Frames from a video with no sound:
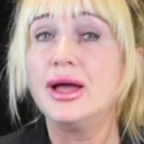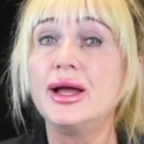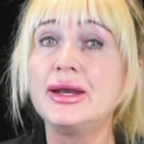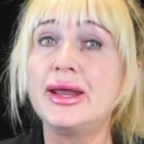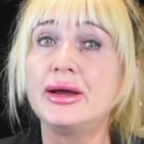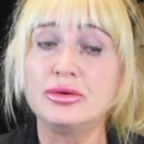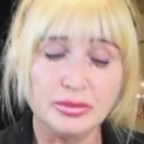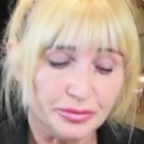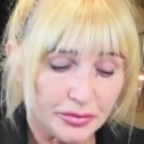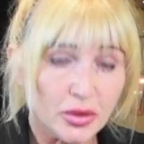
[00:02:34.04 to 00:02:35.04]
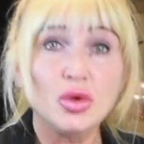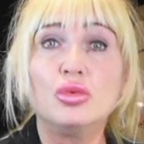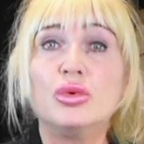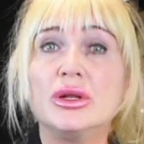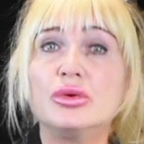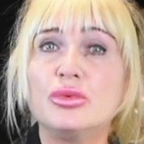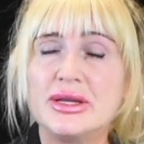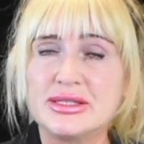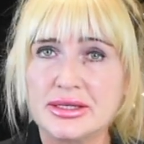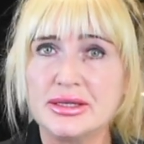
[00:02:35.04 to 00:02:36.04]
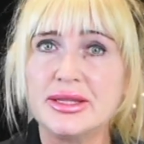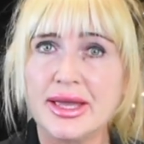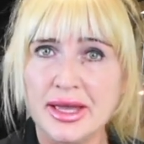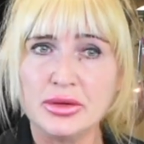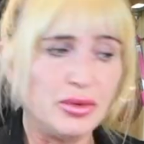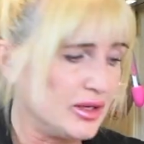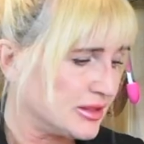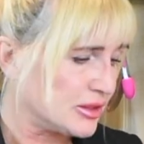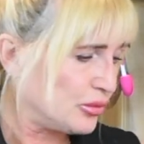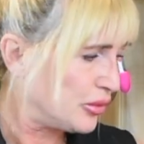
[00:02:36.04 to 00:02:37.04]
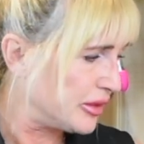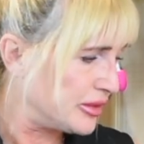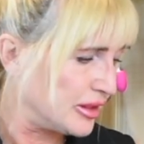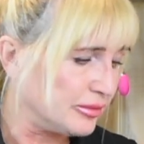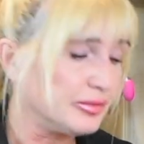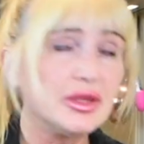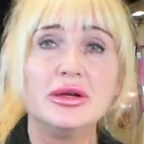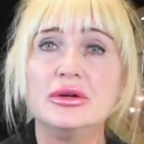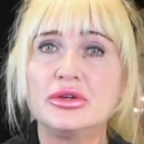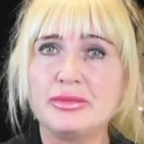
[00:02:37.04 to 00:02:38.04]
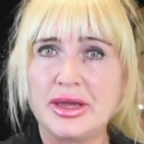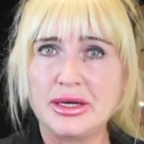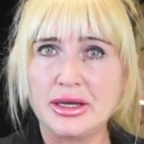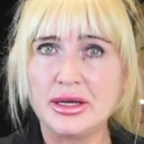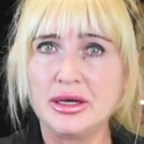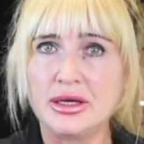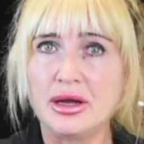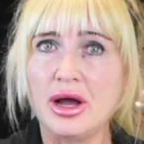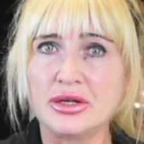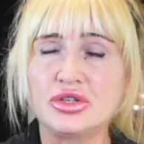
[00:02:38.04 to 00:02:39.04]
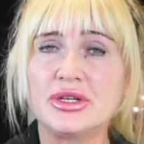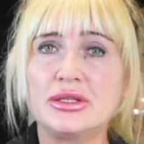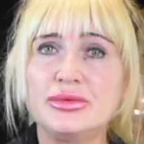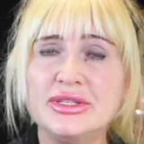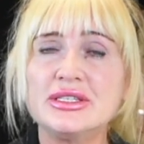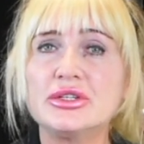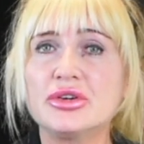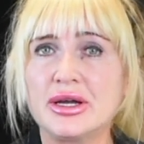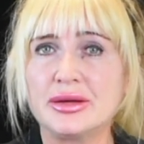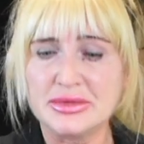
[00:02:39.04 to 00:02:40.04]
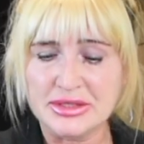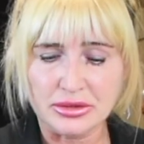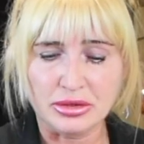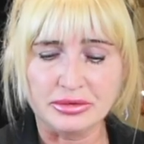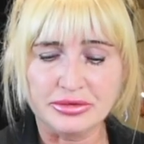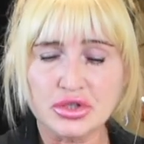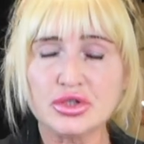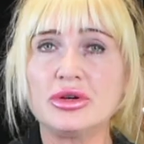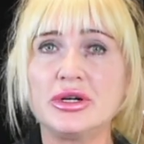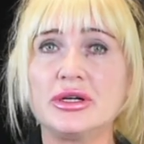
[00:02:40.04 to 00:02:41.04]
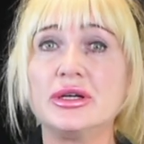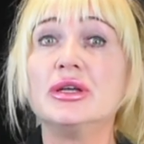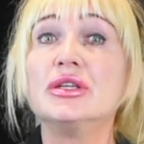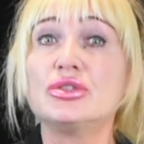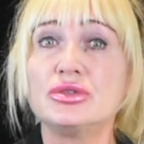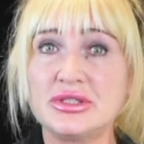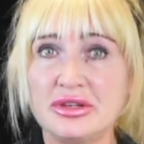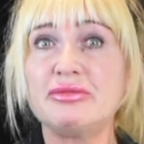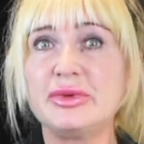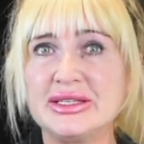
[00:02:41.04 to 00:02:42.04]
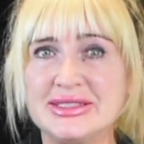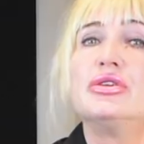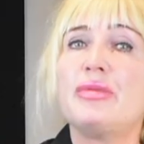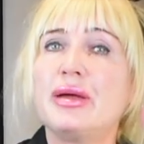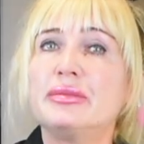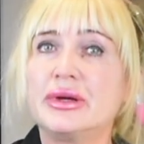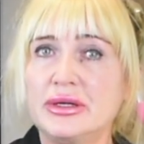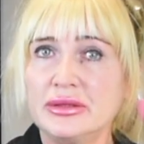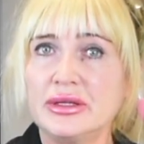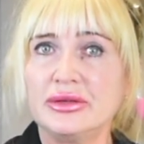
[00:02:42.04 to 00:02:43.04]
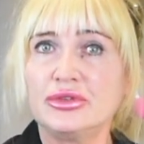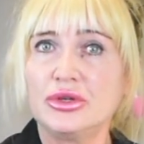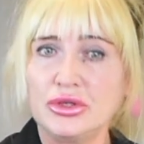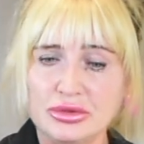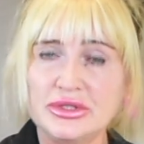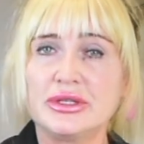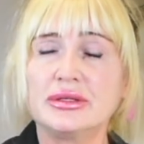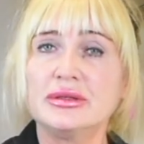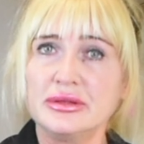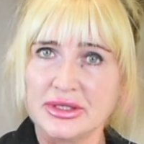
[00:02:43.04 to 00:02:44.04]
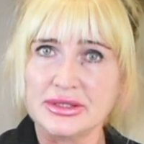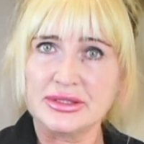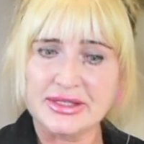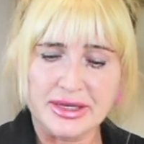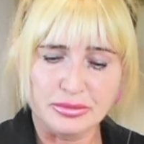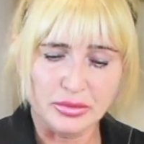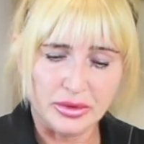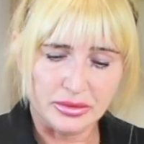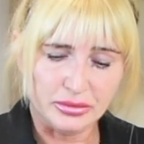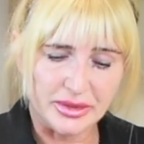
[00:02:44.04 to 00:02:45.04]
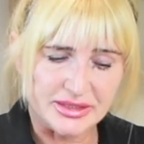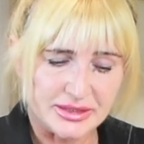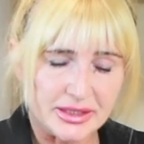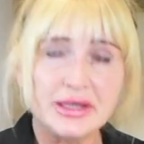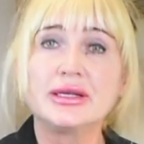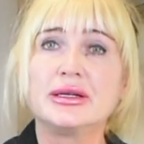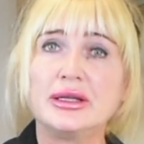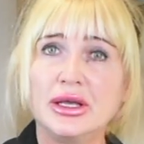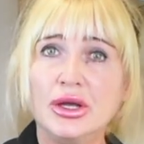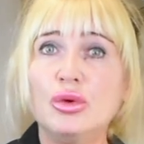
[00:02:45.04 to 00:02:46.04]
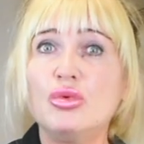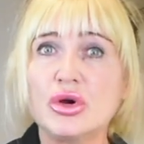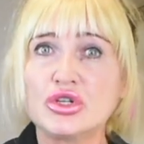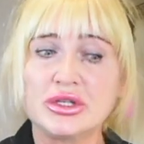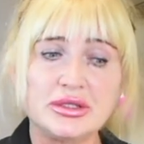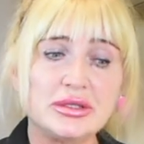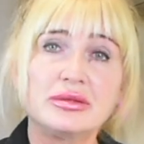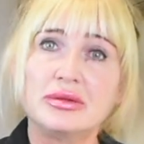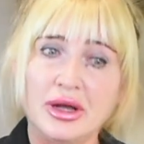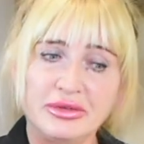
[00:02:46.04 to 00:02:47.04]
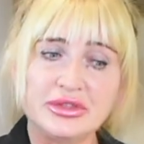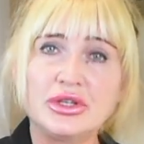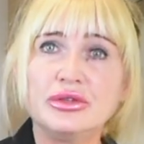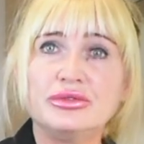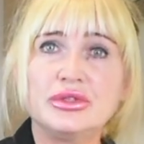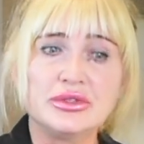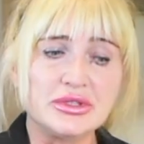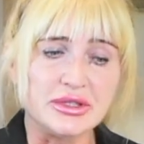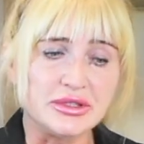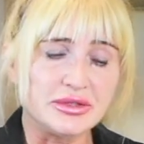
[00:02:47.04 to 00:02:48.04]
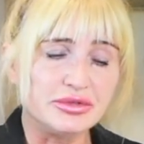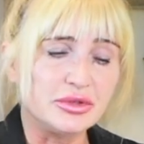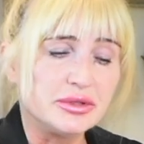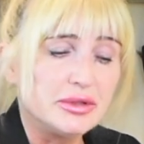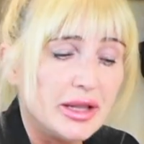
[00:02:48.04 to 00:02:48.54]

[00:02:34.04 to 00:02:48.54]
and now we'll whisk the egg whites with the remaining 120 grams of sugar to stiff peaks. Remember, if you're using the same whisk, wash it after you've used it for